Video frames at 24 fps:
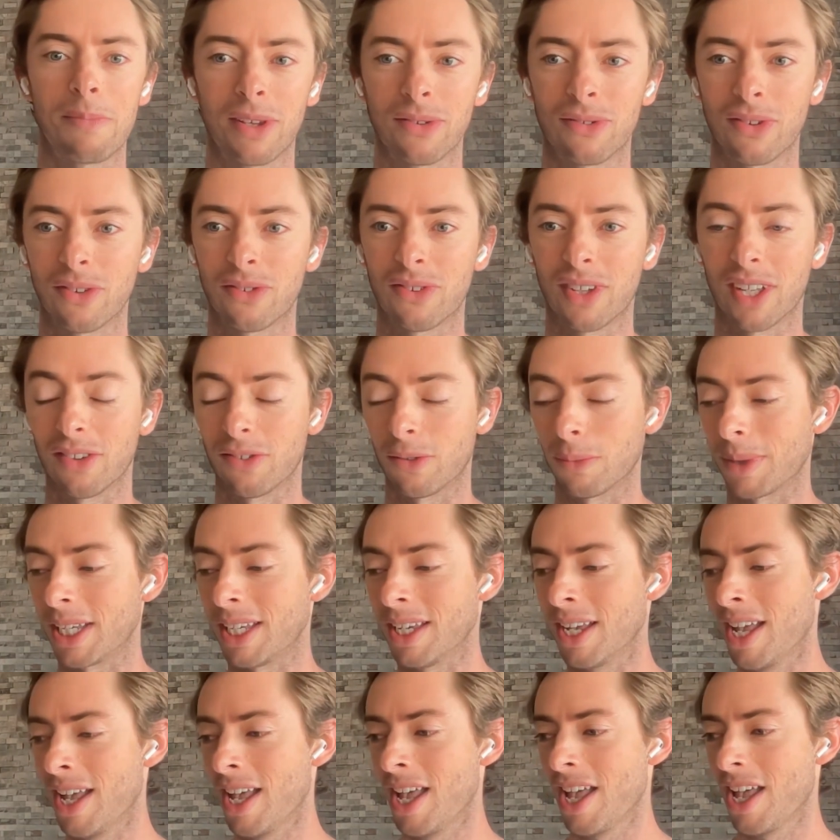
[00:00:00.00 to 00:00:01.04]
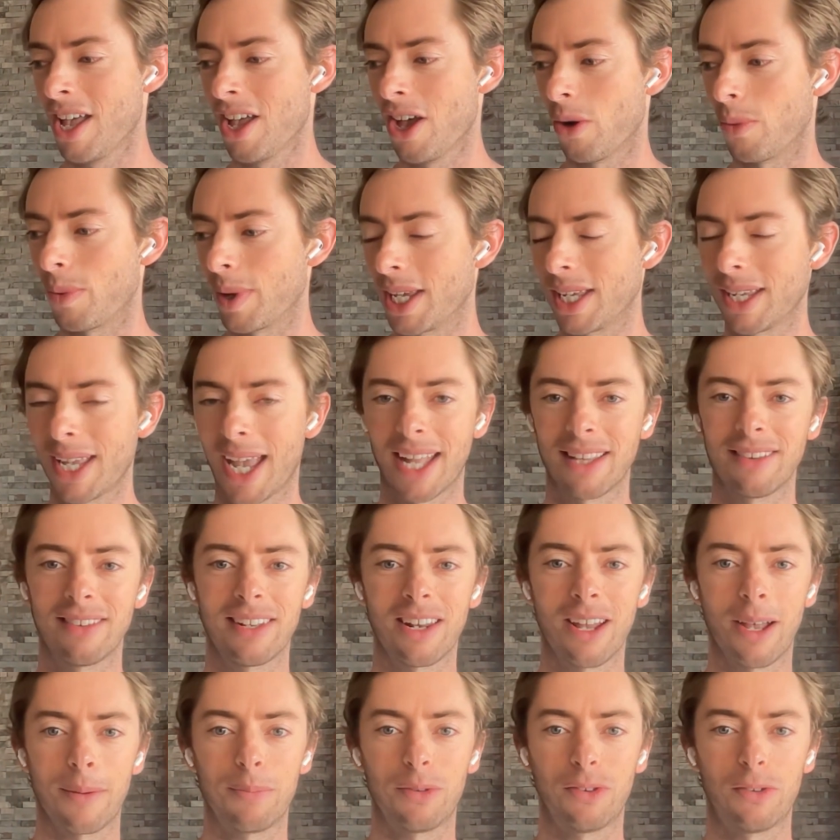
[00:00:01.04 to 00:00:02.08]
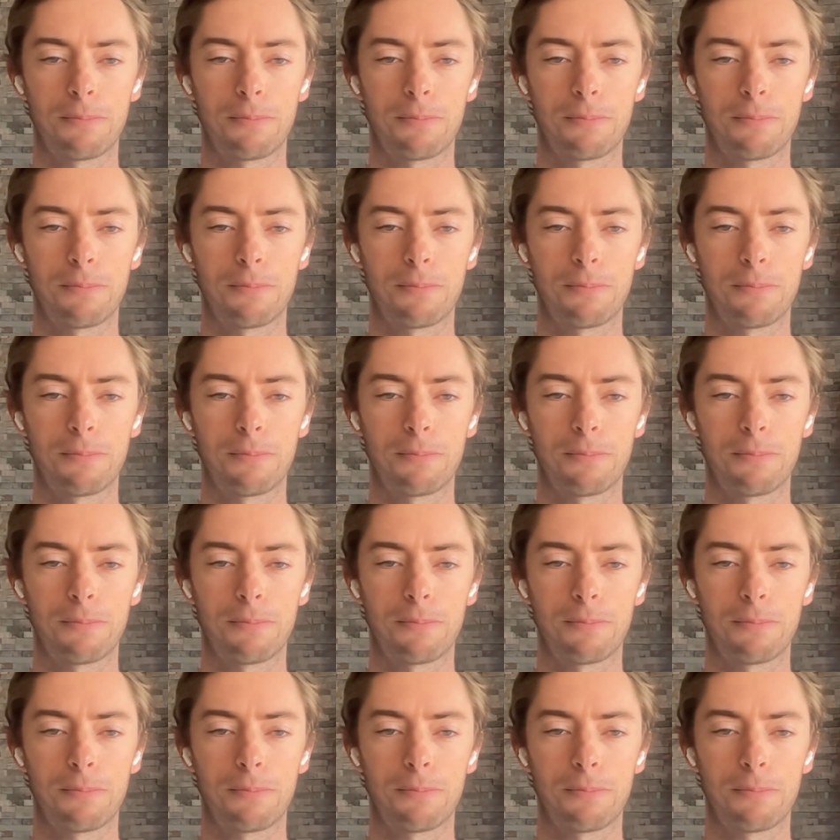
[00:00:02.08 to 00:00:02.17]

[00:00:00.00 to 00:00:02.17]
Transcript: businesses. And we, we ended up